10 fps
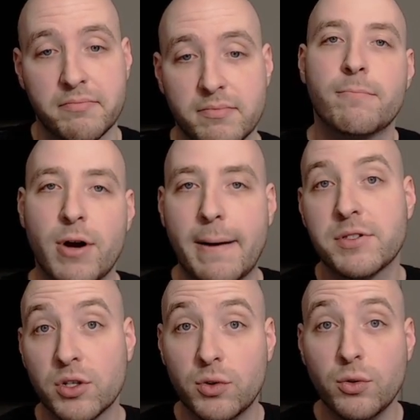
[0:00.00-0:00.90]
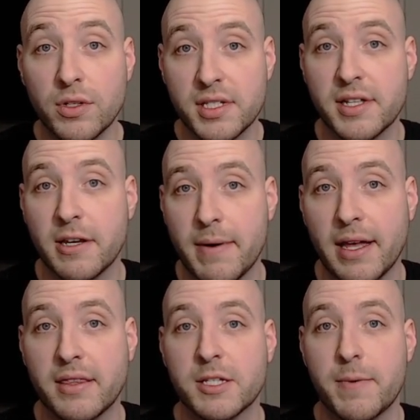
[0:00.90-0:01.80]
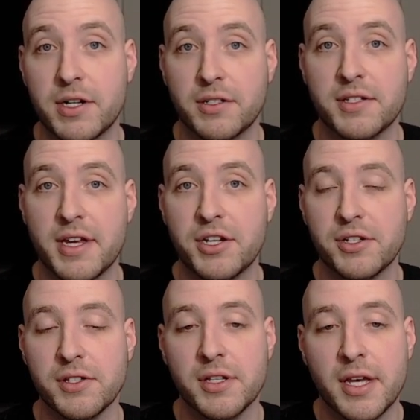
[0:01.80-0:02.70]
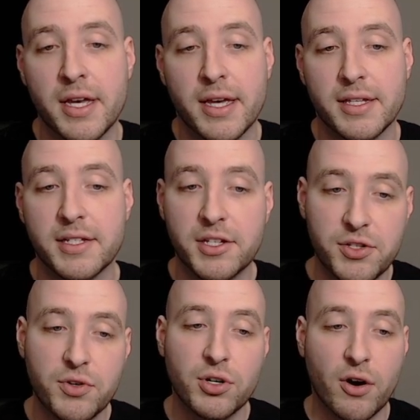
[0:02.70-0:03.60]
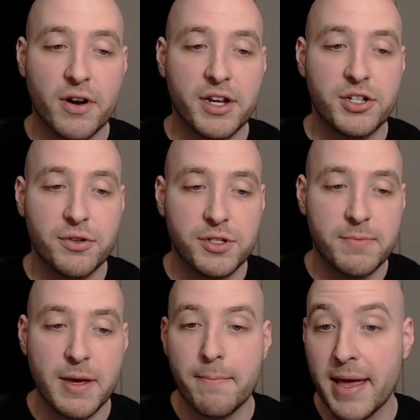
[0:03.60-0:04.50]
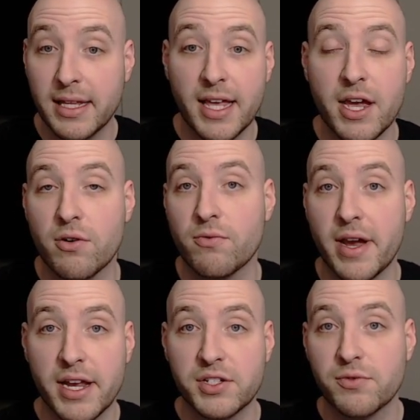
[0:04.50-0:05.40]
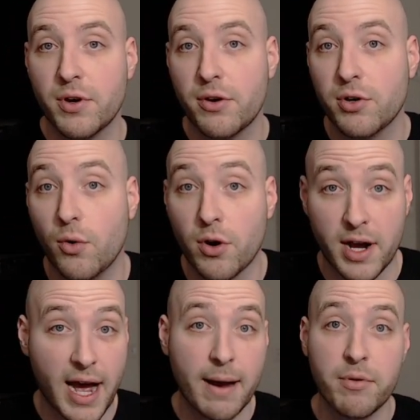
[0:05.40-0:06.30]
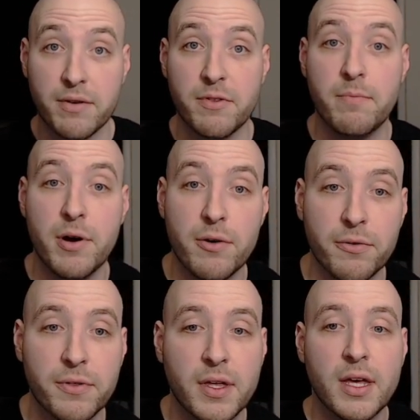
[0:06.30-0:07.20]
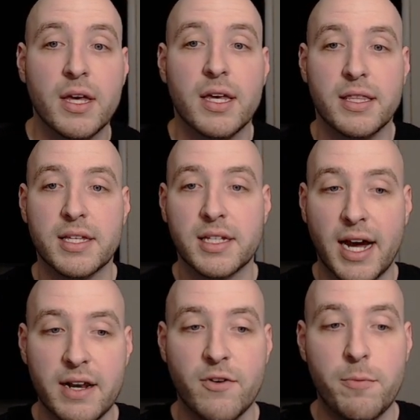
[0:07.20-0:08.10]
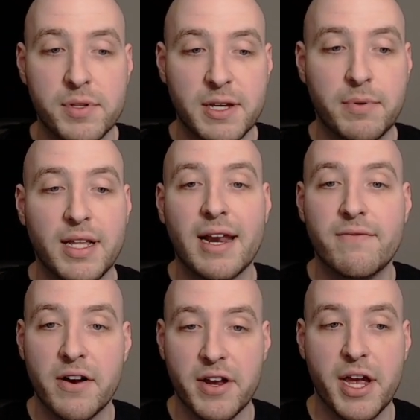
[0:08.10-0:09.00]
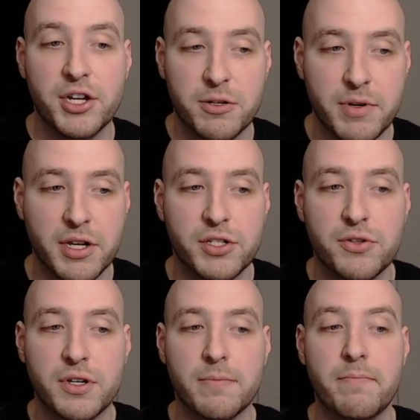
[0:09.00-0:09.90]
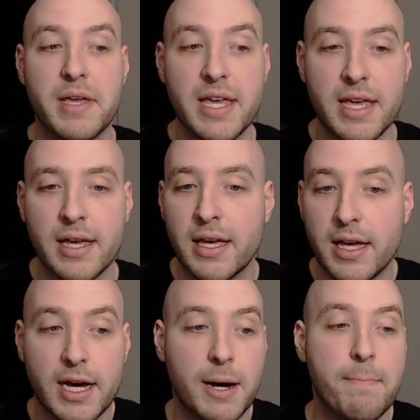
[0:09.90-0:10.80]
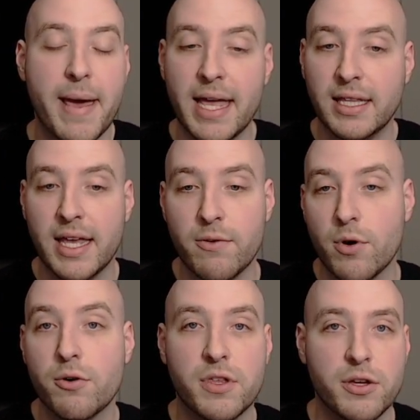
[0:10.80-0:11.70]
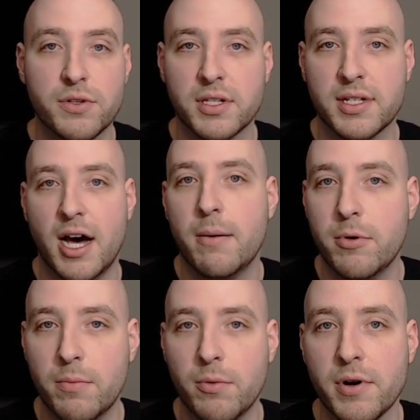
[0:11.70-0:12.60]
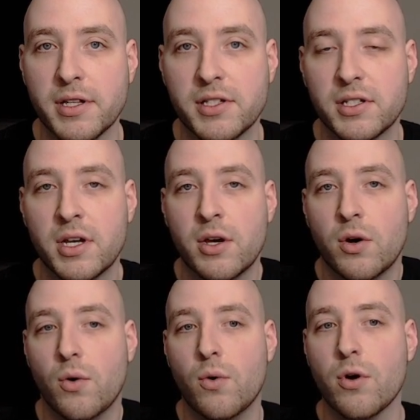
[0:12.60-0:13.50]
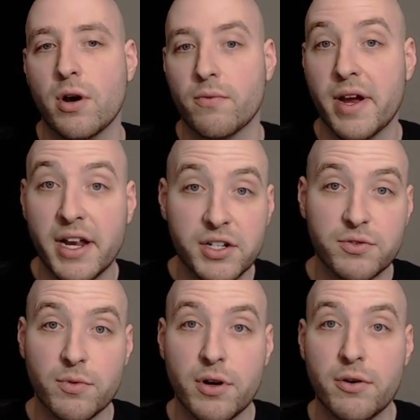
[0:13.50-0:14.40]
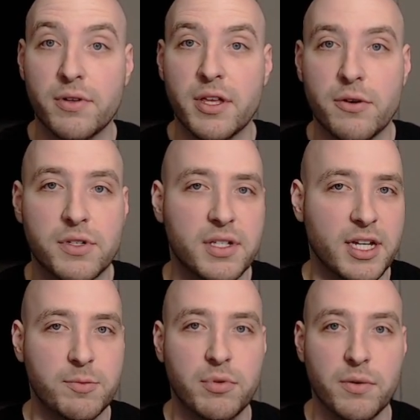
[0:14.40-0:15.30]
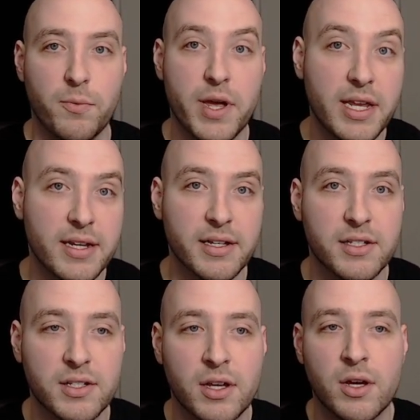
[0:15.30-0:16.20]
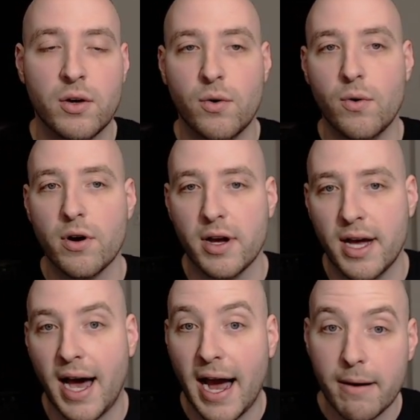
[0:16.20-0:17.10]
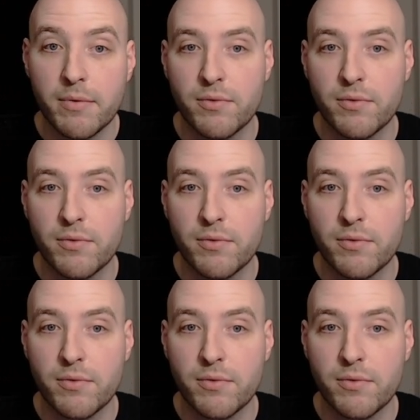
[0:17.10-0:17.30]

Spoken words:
Perhaps the coolest thing about the specializations is that since you can already choose to be a melee or ranged rogue or a hybrid of the both, this kind of opens up a lot of variation, because you can be a melee rogue that uses combo points, or a ranged rogue that uses Exploit Weakness, or a hybrid